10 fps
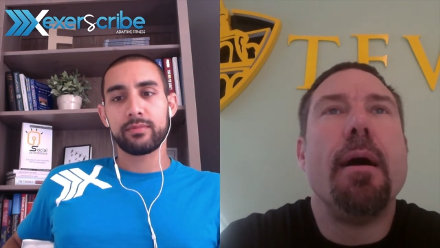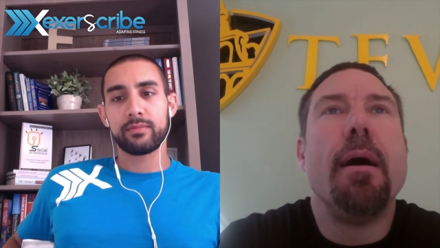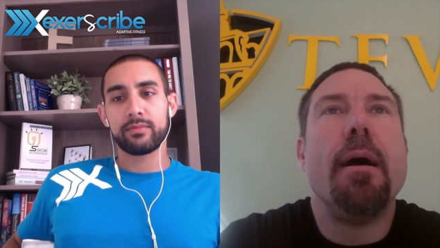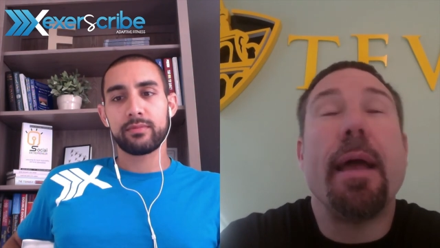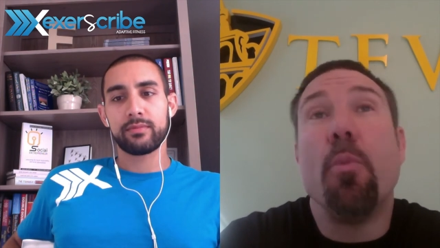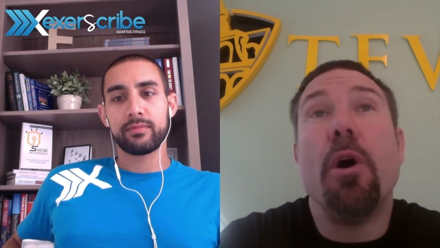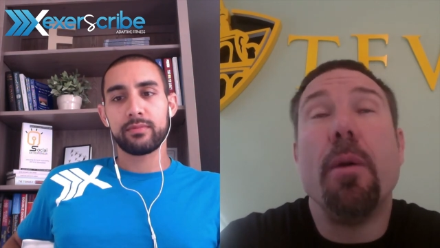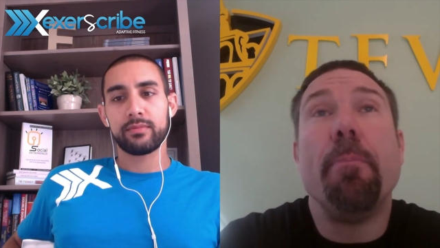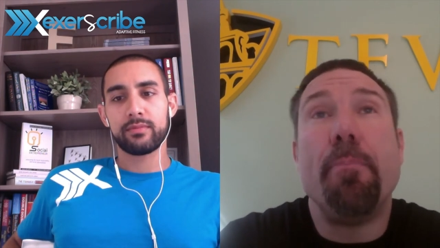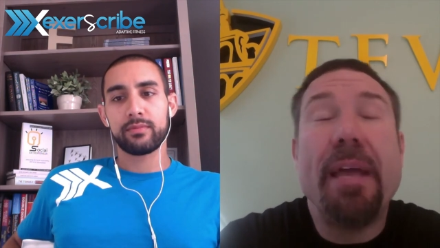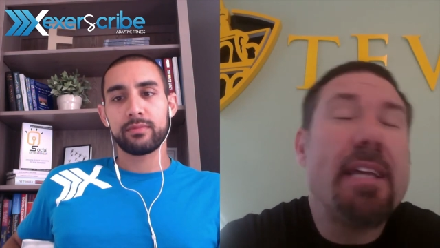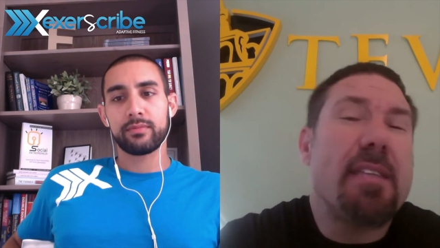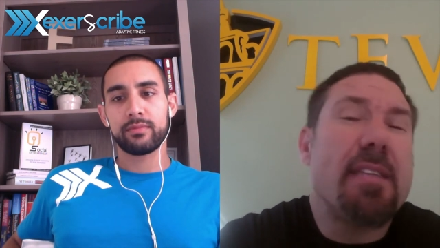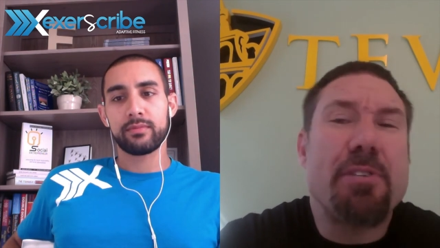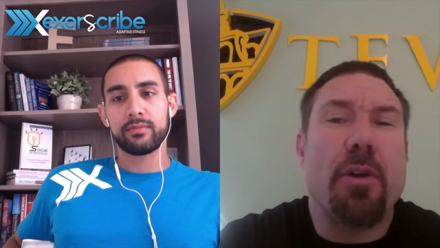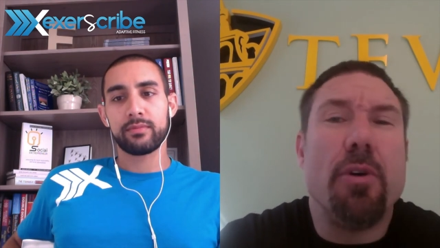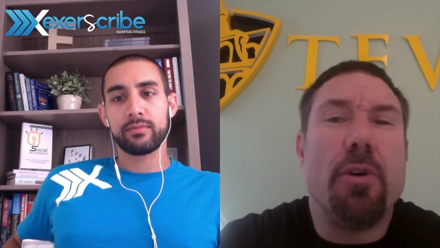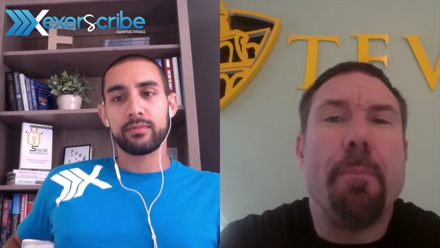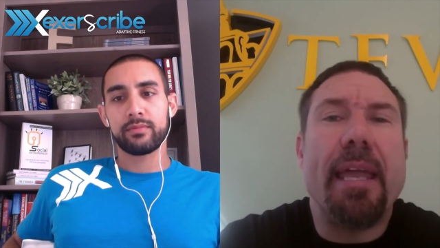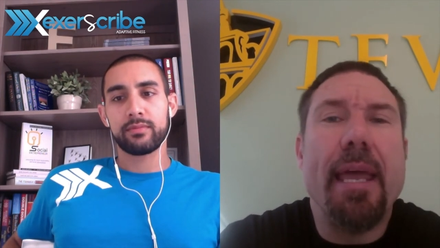Speaker 1: I well, biggest
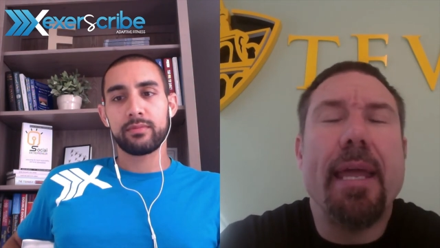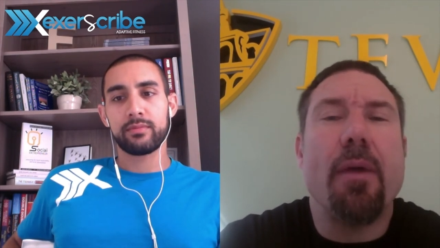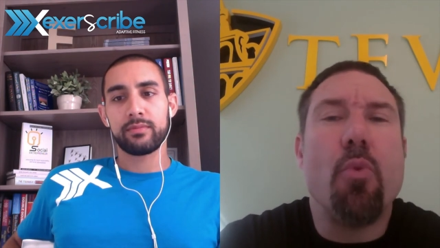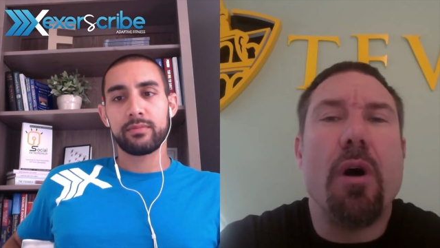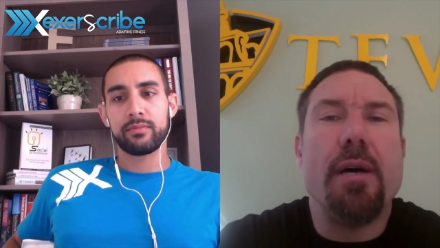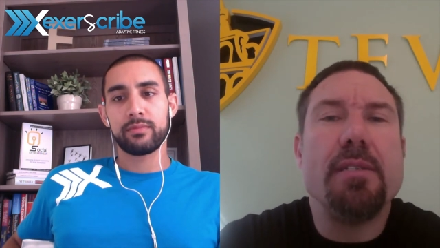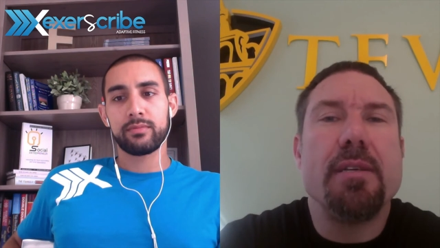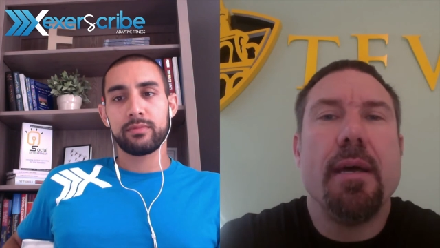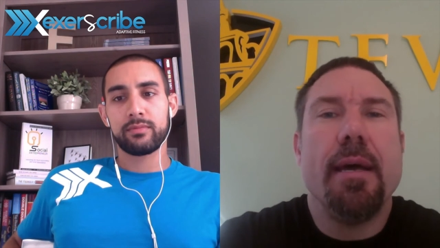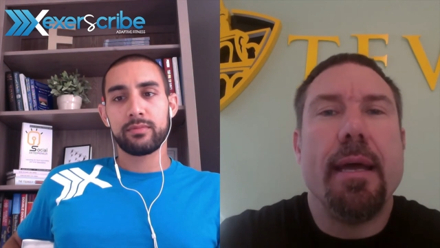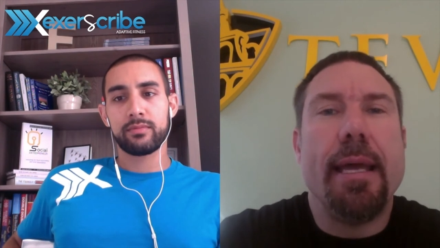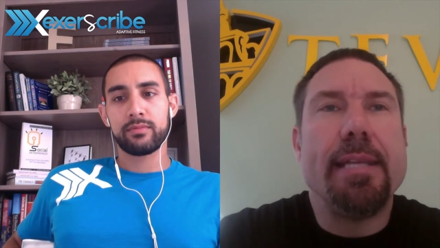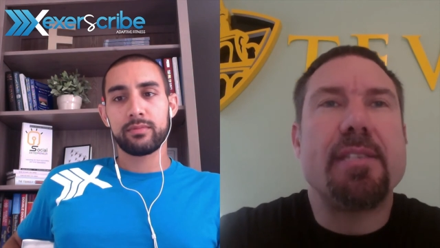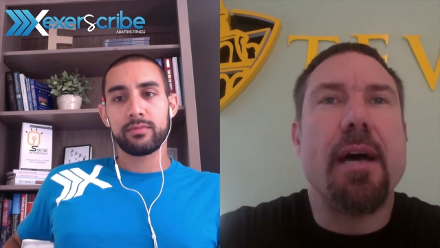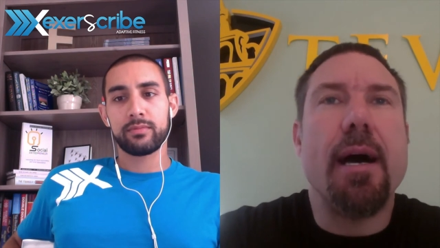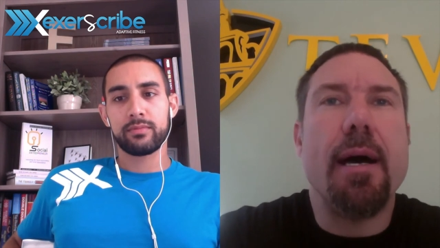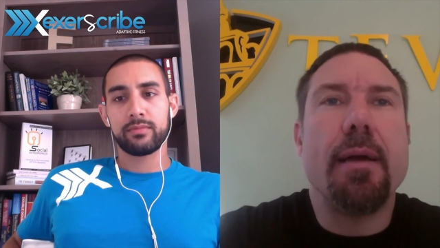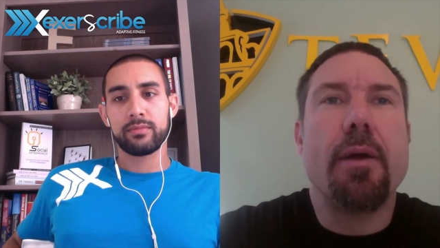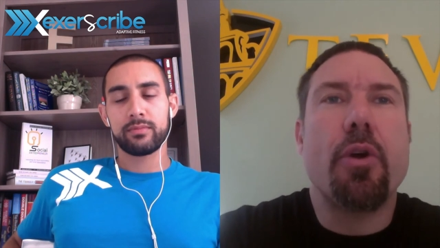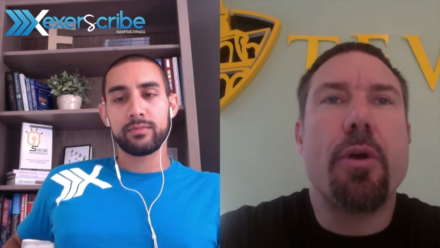obstacle in the beginning was it's
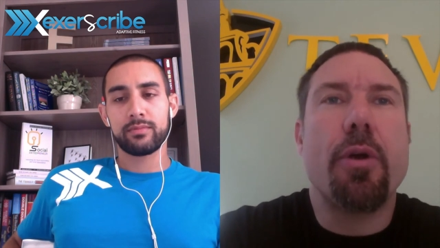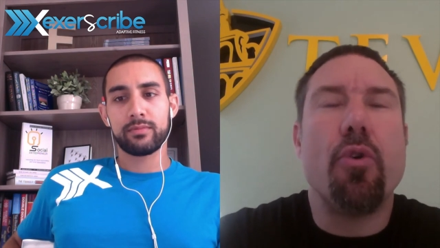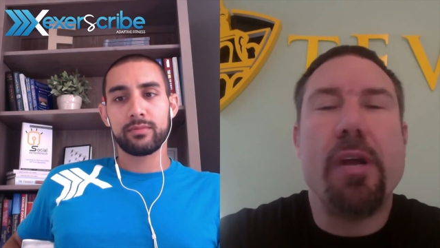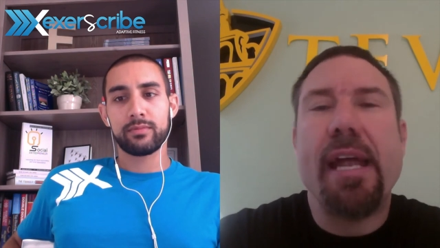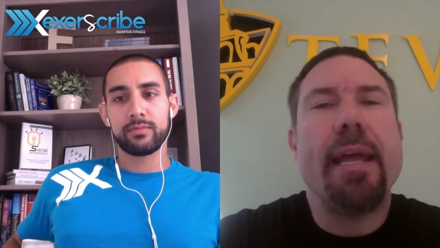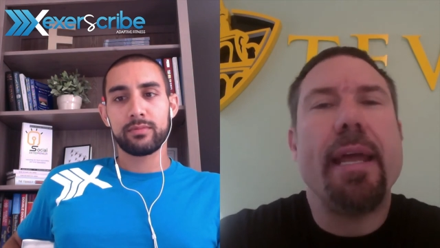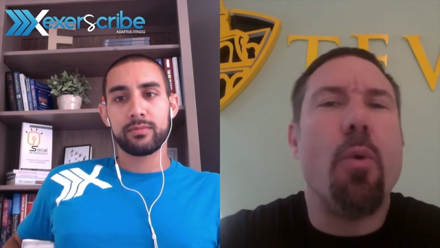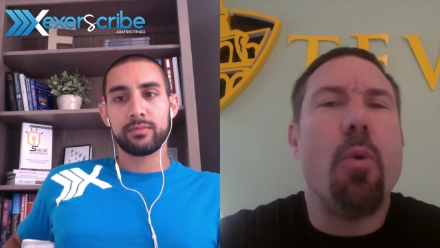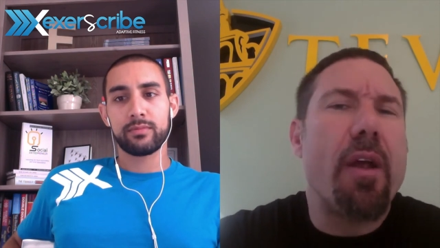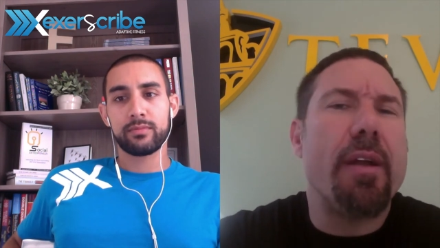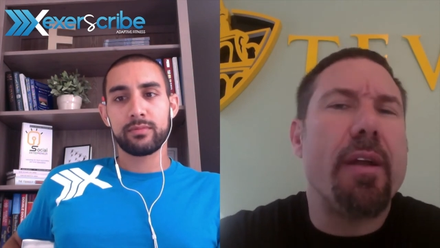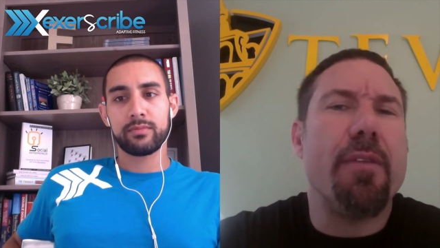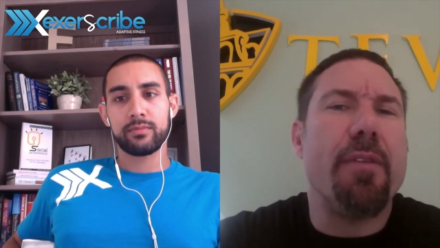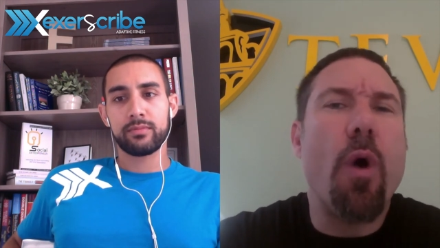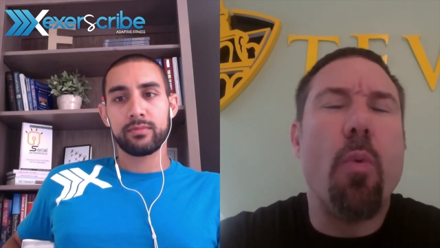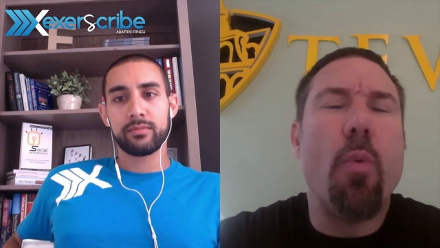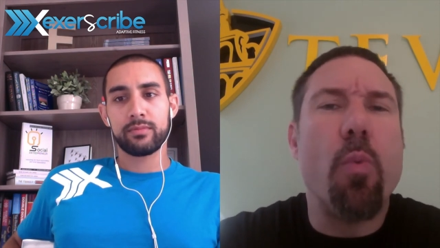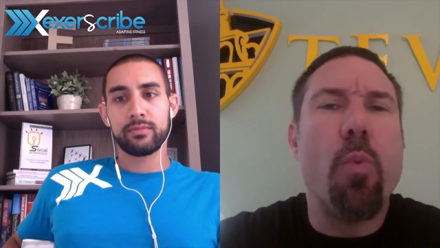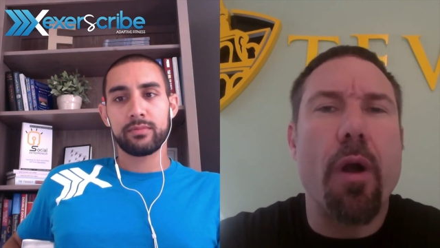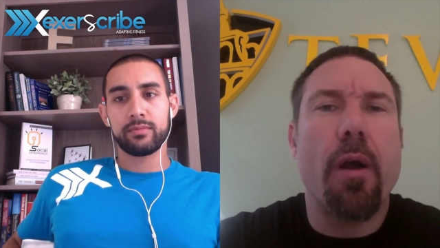uh creating an awareness of what
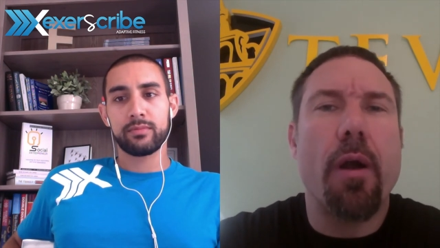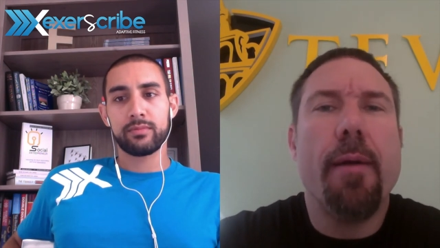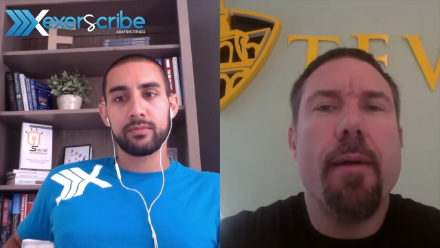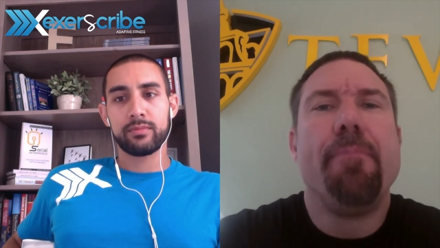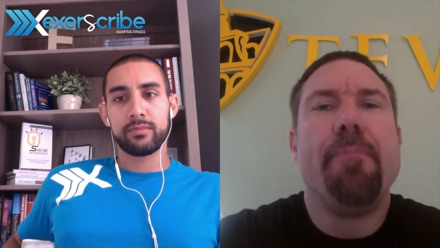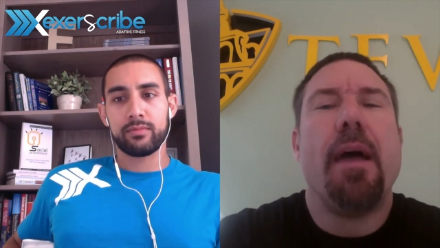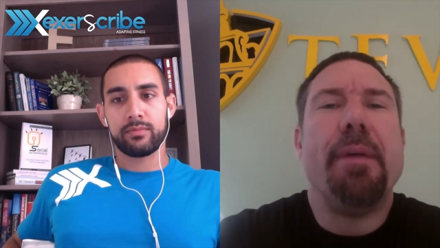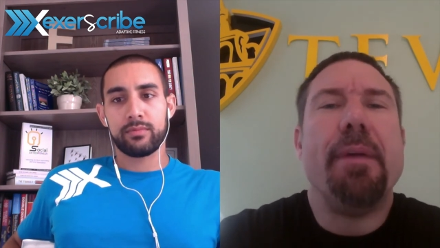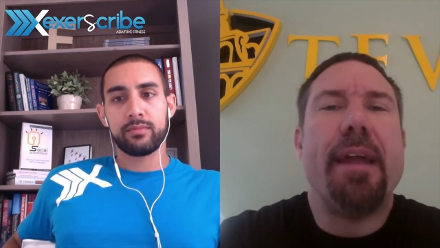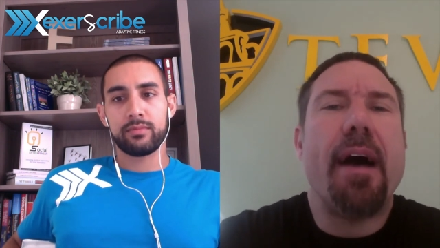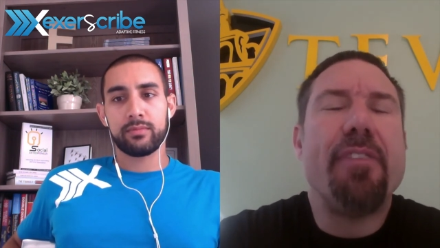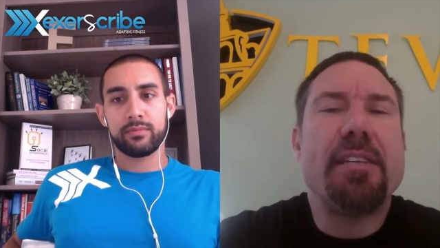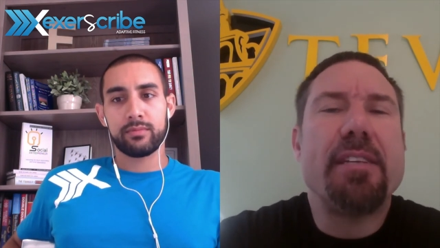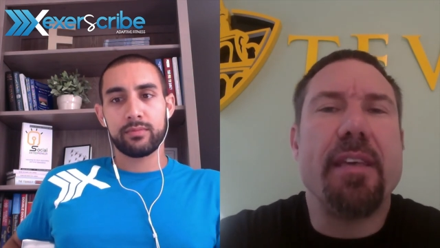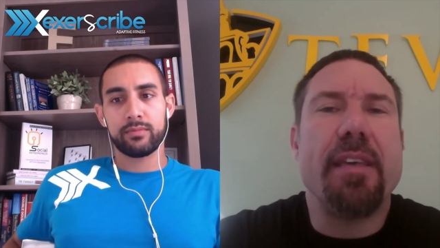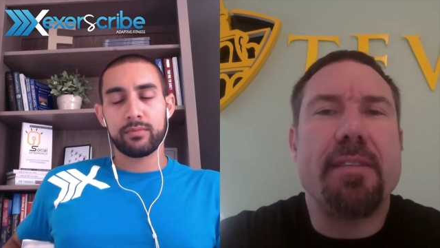we were. I mean, obviously, the